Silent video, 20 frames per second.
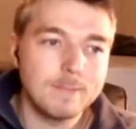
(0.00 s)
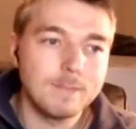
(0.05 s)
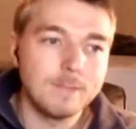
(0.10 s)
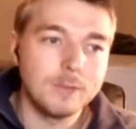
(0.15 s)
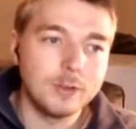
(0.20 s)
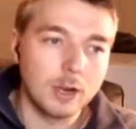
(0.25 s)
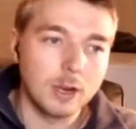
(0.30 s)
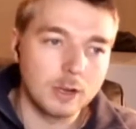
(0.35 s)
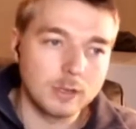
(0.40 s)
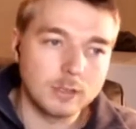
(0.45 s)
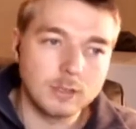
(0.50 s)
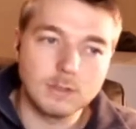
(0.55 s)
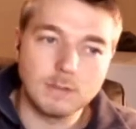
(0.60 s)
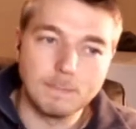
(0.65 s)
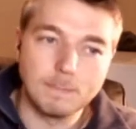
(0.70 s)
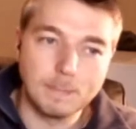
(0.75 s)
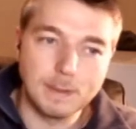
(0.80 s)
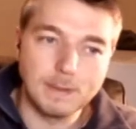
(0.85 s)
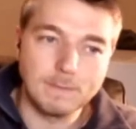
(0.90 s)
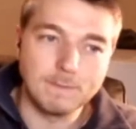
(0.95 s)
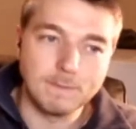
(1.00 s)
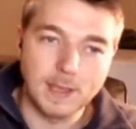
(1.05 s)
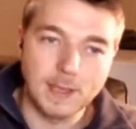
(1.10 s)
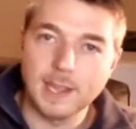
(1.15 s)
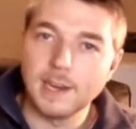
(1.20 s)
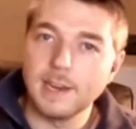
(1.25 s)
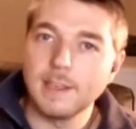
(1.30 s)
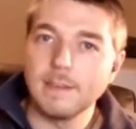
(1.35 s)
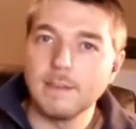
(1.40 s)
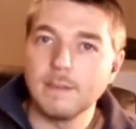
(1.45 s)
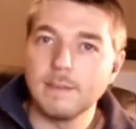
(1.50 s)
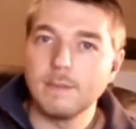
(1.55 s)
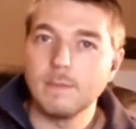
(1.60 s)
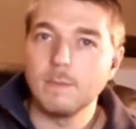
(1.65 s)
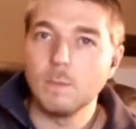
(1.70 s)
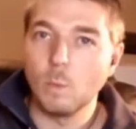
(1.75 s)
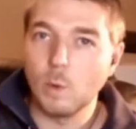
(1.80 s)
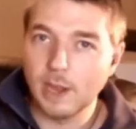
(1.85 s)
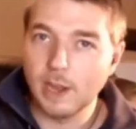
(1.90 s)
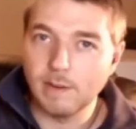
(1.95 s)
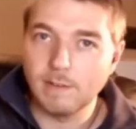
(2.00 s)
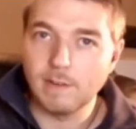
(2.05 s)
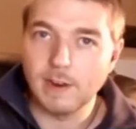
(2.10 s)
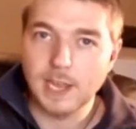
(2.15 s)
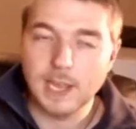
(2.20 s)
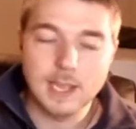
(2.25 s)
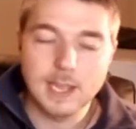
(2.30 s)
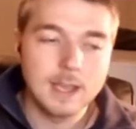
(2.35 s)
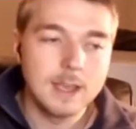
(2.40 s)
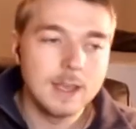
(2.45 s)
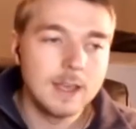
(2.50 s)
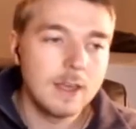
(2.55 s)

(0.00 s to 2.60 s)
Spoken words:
just be very wary